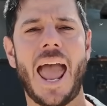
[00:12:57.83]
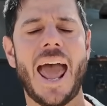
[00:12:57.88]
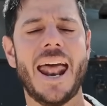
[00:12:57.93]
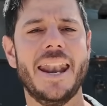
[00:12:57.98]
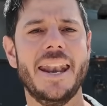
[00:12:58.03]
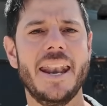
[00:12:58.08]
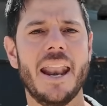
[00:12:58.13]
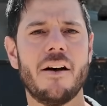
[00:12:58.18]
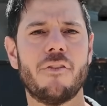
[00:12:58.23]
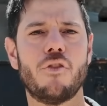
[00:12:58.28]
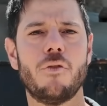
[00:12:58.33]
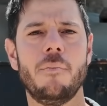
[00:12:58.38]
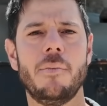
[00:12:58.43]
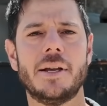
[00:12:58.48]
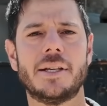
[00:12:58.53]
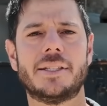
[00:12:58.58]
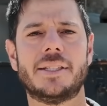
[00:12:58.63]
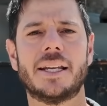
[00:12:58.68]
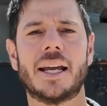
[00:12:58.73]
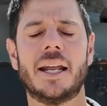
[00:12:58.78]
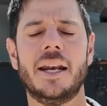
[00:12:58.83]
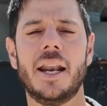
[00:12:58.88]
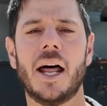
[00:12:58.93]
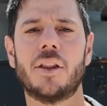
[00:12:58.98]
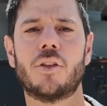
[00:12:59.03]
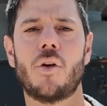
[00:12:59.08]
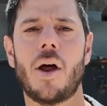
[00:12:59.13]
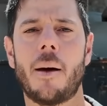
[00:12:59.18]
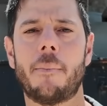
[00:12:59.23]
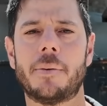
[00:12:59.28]
and never missing
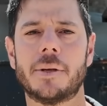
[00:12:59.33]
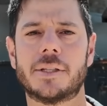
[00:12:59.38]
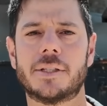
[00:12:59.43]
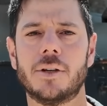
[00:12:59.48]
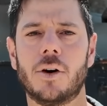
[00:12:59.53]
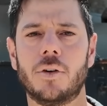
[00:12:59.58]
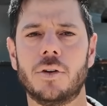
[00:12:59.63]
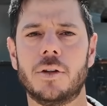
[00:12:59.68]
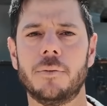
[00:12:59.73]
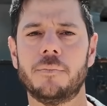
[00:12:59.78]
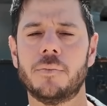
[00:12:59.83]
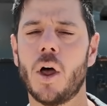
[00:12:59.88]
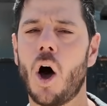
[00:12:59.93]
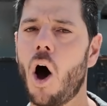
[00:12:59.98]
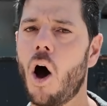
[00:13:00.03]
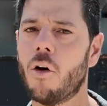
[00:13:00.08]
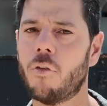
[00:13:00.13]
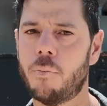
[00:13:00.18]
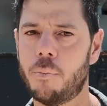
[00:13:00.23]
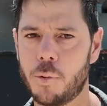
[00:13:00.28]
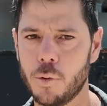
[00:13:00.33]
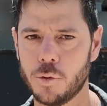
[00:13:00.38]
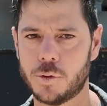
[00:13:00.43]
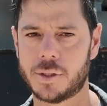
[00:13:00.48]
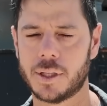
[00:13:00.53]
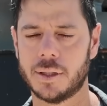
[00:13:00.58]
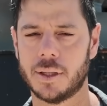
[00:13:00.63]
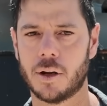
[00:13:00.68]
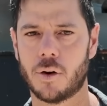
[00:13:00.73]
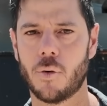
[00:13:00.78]
another episode of
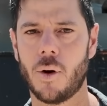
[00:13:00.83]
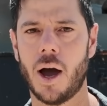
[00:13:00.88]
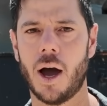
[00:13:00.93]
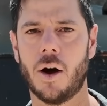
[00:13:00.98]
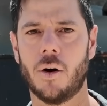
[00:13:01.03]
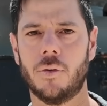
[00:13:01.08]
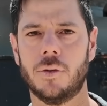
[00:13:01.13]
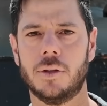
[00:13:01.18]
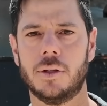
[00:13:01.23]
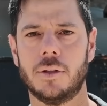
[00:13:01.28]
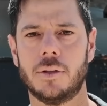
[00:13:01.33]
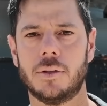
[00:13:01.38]
Boots on the Ground.